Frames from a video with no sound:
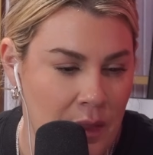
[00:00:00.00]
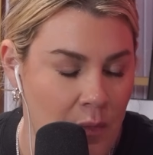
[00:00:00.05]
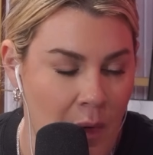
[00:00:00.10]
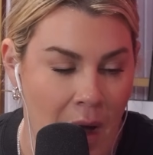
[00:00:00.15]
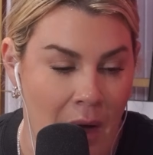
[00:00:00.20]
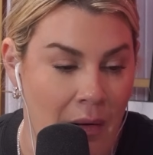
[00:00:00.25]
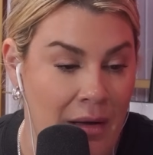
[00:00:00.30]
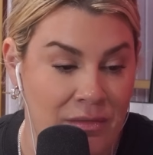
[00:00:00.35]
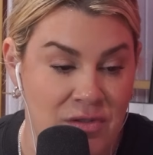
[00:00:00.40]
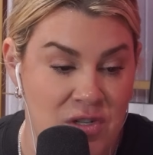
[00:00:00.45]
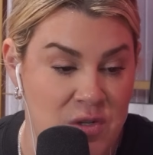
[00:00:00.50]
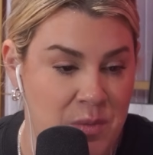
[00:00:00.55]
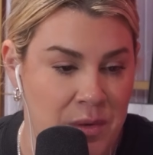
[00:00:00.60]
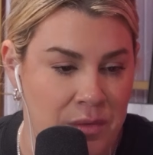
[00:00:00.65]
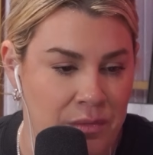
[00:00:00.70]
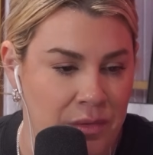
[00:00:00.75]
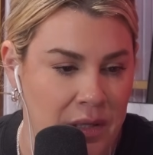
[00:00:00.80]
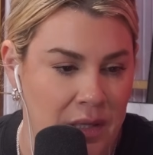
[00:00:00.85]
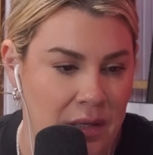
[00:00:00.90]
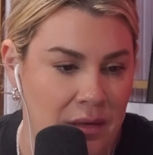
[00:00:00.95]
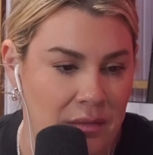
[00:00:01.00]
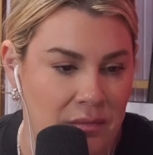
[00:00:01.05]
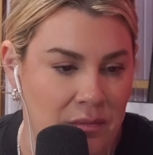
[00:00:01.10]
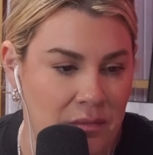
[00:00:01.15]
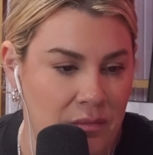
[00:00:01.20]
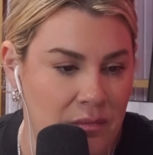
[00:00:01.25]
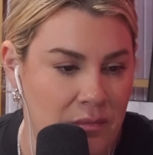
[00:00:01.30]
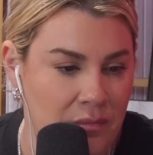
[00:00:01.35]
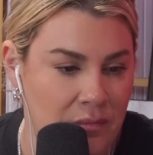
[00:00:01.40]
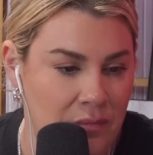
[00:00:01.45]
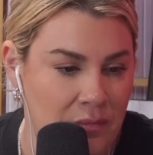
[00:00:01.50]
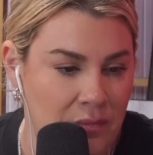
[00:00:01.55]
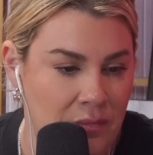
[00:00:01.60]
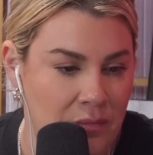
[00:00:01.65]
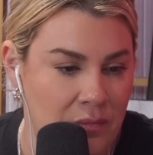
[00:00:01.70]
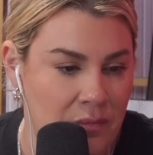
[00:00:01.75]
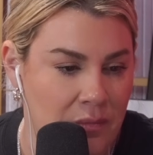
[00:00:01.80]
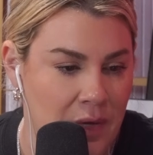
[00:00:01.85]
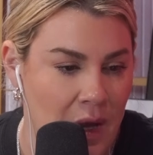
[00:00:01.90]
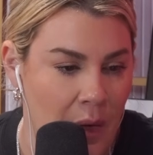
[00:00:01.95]
Wow, I've just been really
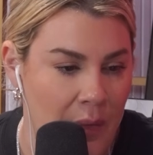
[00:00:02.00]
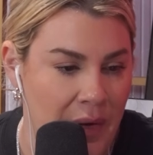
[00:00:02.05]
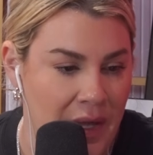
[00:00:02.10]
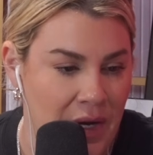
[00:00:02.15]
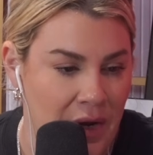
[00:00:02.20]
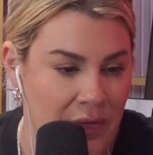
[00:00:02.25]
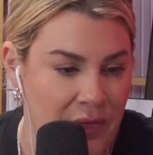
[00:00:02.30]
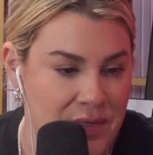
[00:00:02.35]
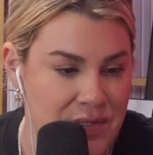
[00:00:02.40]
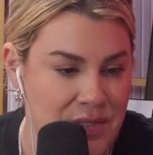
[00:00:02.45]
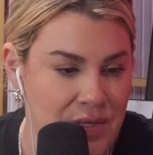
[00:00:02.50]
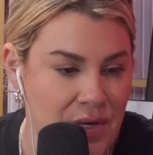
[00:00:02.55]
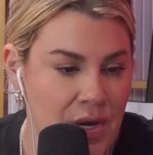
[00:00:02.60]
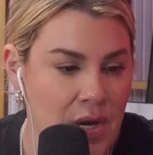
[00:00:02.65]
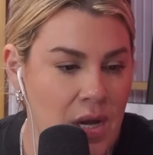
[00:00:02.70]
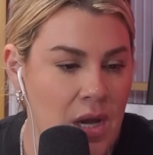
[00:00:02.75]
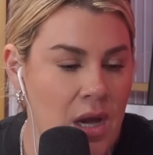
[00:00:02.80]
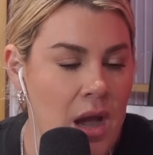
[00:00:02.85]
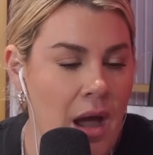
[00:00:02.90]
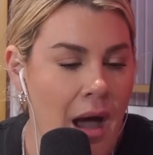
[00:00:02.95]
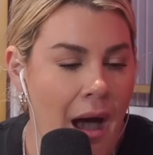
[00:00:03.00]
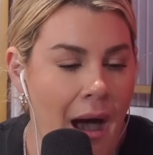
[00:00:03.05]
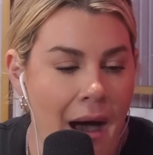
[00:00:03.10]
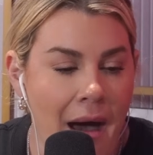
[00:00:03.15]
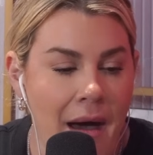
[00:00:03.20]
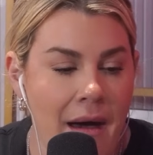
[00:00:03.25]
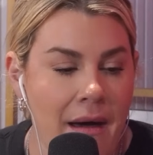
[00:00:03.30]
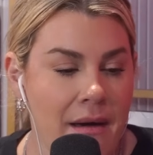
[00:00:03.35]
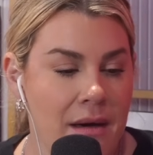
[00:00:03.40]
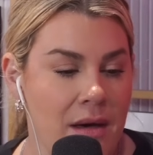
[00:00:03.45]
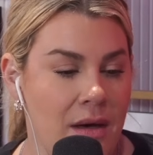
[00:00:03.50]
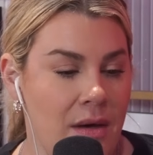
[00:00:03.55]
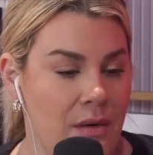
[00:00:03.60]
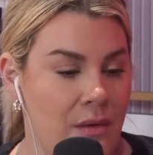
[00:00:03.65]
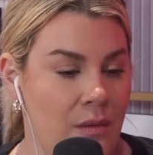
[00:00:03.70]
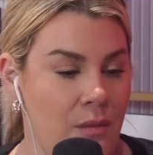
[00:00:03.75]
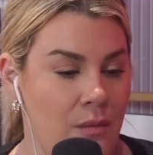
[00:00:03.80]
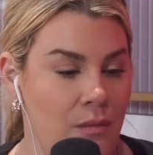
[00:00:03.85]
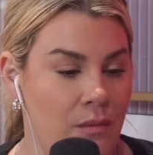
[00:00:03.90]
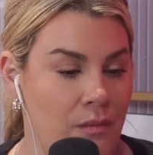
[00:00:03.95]
going in on this. What
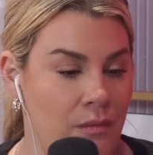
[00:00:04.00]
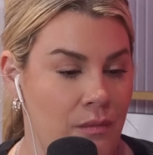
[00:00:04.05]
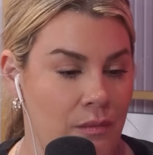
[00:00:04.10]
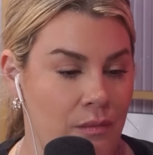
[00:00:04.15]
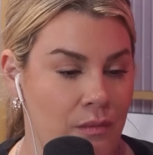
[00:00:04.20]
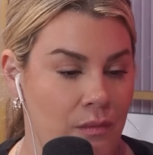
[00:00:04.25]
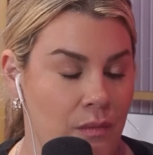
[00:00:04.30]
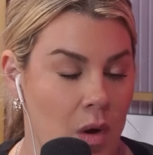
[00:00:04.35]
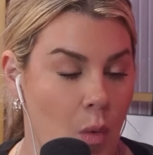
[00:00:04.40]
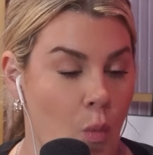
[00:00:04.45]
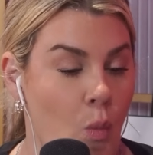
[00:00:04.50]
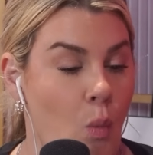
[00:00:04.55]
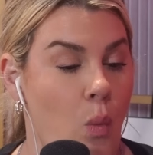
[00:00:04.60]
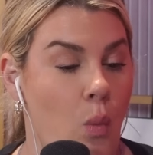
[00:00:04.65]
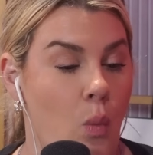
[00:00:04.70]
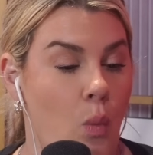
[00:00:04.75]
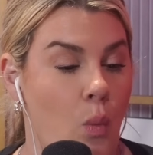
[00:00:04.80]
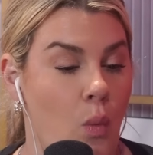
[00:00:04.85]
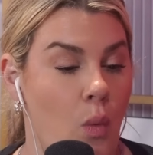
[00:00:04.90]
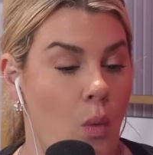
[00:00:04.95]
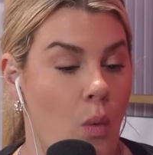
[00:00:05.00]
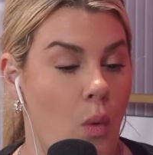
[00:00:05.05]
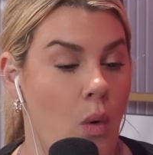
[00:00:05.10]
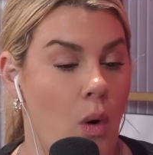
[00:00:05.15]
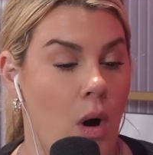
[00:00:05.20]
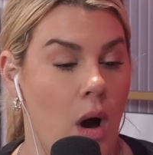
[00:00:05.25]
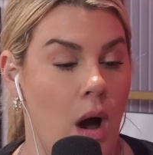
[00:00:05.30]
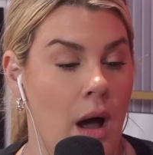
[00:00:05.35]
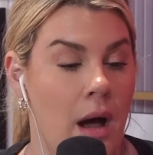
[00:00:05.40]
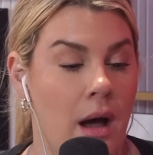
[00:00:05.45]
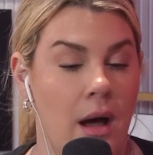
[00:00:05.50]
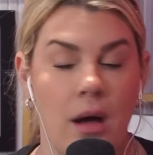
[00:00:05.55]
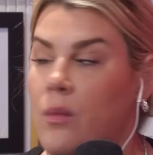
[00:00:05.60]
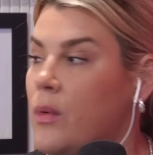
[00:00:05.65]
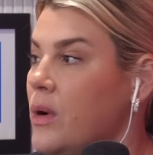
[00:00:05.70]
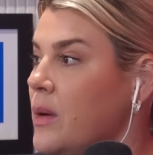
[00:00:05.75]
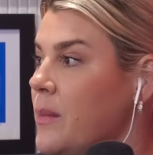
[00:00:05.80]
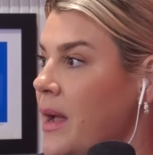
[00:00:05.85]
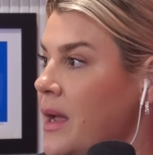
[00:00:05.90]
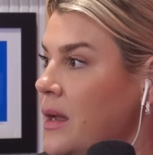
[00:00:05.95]
am
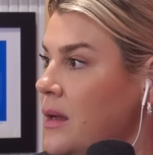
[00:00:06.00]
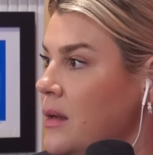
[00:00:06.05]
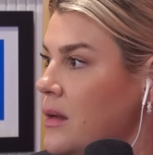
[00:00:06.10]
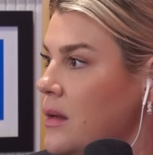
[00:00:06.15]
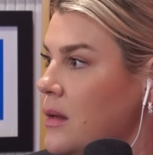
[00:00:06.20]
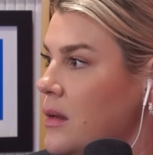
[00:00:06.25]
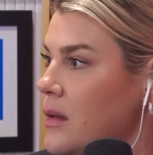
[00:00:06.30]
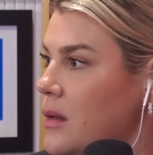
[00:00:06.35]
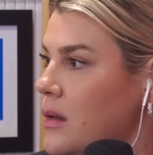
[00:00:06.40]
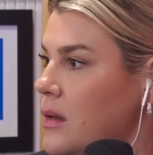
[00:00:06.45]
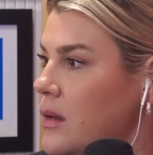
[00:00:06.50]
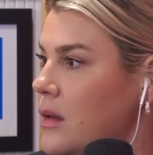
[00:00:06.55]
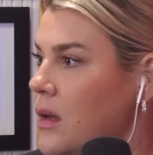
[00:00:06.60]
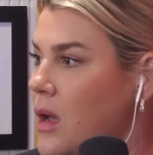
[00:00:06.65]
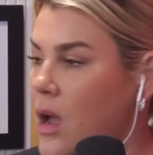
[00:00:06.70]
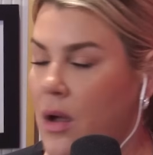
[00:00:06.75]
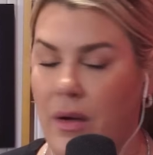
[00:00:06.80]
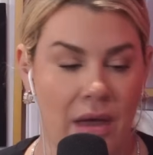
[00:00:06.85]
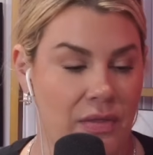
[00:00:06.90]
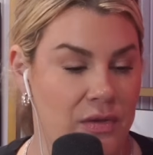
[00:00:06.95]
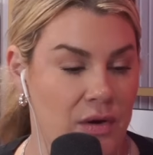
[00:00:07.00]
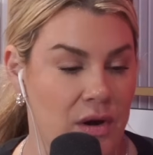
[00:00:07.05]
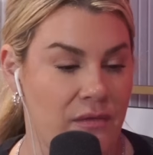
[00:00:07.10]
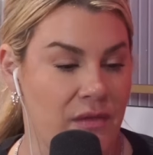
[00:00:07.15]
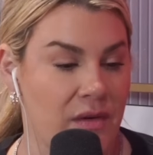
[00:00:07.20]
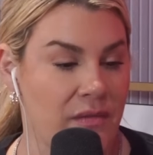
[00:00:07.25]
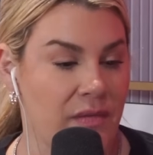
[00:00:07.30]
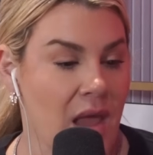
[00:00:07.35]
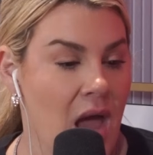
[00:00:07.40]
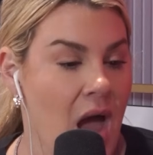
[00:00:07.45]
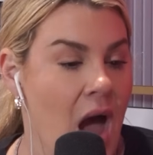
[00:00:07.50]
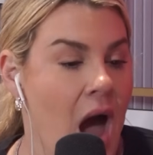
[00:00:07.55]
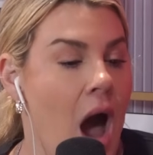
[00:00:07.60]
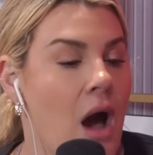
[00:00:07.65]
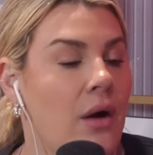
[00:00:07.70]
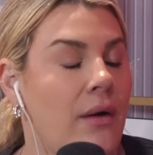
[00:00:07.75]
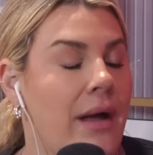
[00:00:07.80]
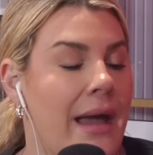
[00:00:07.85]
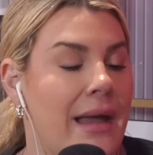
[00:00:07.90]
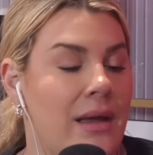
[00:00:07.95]
I? Okay, 30.
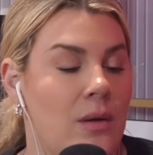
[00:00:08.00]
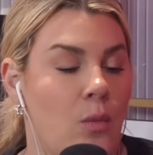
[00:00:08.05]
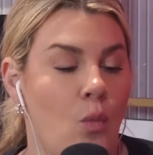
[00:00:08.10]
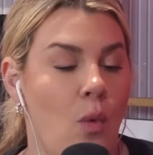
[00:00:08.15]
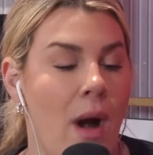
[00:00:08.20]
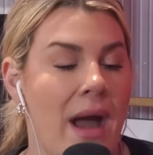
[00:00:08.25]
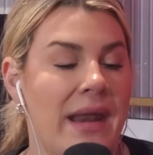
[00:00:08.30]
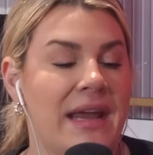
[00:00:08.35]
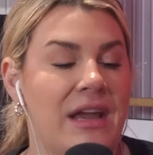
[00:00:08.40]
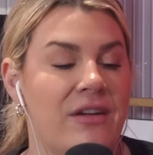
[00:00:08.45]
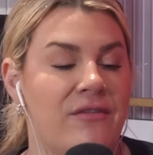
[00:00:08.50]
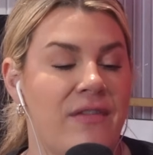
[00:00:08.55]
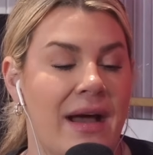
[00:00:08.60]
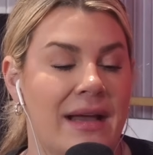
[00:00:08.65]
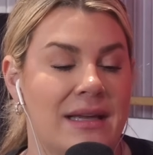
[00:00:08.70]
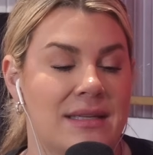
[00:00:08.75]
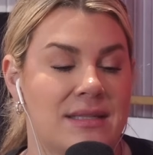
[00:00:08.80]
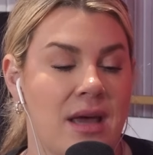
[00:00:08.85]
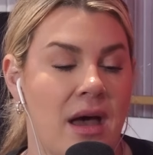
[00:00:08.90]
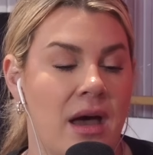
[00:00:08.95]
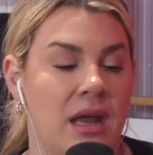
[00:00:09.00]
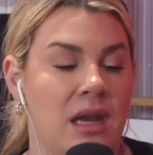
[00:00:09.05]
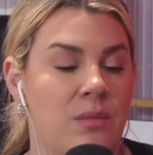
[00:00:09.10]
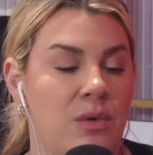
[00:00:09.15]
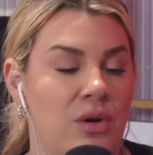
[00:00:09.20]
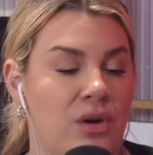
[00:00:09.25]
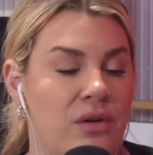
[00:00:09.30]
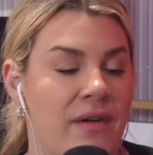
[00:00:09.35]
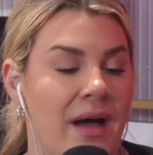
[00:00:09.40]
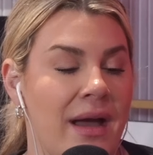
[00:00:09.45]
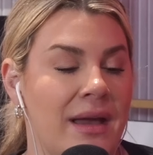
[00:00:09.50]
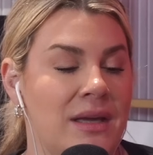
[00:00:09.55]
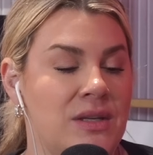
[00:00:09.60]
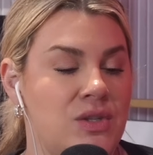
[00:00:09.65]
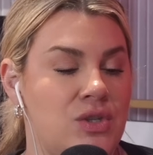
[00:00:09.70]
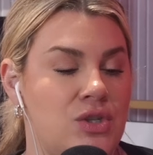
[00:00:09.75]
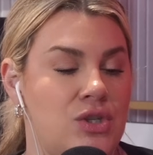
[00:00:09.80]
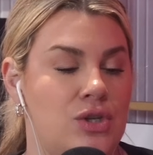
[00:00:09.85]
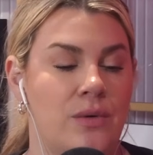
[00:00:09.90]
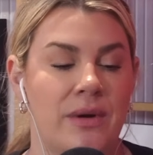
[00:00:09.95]
Okay, wedding advice. Honeymoon
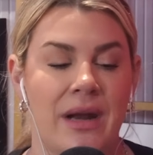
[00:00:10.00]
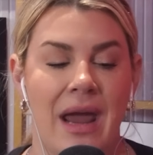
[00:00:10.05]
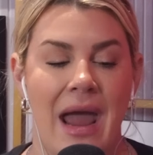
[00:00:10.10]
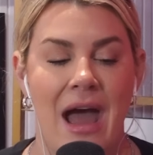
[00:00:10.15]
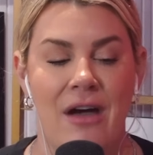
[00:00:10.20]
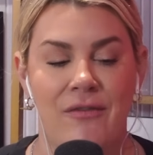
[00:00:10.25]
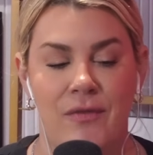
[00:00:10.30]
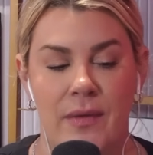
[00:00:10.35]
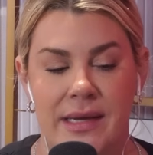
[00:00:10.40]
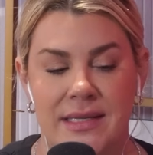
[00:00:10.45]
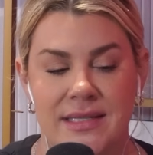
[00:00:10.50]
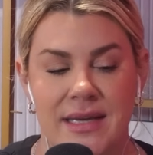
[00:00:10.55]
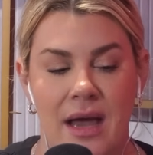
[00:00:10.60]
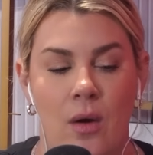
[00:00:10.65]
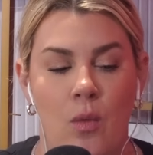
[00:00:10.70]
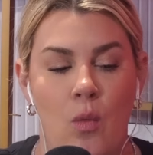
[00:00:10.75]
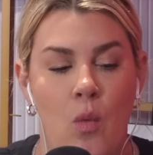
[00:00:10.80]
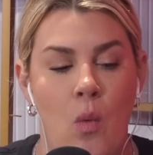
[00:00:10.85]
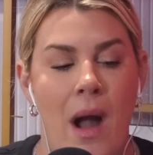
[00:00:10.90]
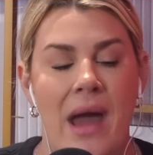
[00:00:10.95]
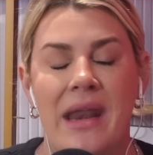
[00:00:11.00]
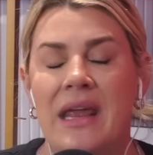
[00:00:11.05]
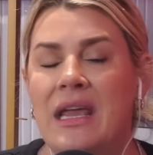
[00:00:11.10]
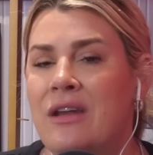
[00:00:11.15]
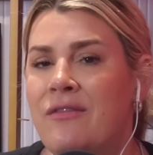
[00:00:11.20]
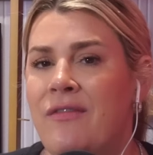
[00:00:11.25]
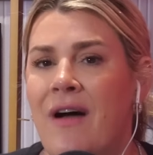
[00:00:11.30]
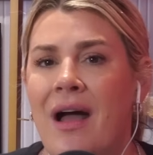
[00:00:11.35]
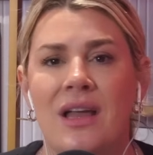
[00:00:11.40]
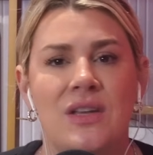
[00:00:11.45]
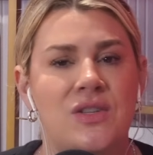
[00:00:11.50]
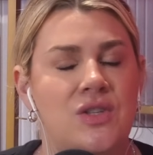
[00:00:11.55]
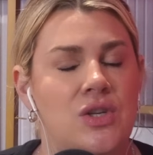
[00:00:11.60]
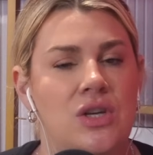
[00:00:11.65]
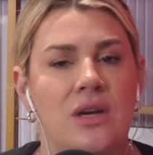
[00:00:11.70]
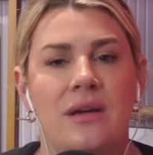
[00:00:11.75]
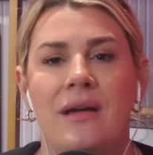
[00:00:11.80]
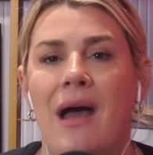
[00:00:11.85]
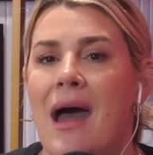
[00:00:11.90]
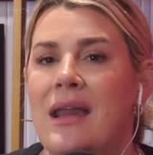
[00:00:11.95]
advice, 2.5 weeks out. Wedding advice,
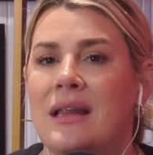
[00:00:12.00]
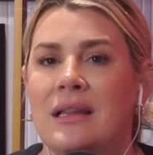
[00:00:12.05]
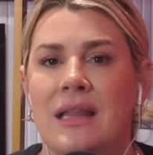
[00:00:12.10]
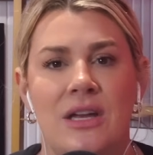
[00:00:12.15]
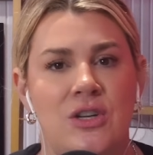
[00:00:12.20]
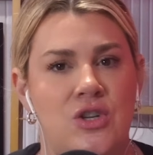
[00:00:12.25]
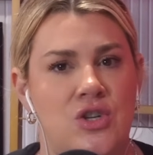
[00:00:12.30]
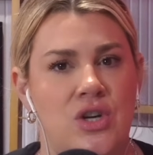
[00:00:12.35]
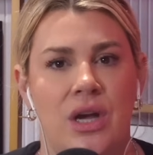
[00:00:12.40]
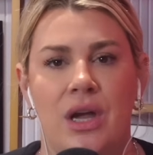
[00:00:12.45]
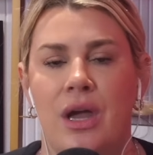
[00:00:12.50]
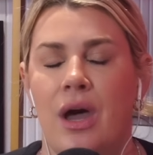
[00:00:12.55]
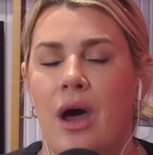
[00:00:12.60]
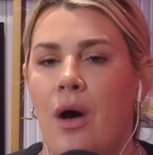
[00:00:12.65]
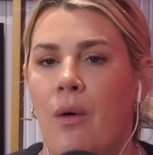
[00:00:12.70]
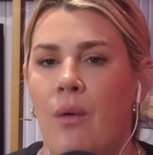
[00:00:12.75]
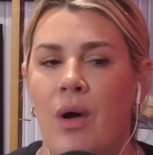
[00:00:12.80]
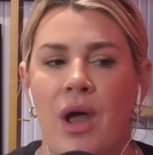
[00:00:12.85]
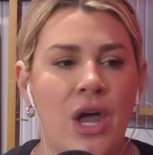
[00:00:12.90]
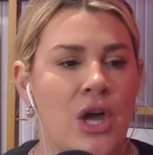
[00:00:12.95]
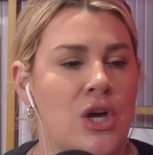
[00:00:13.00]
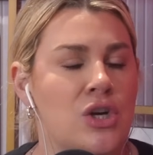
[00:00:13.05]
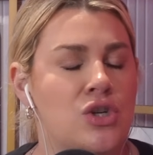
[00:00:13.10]
you got to let shit go.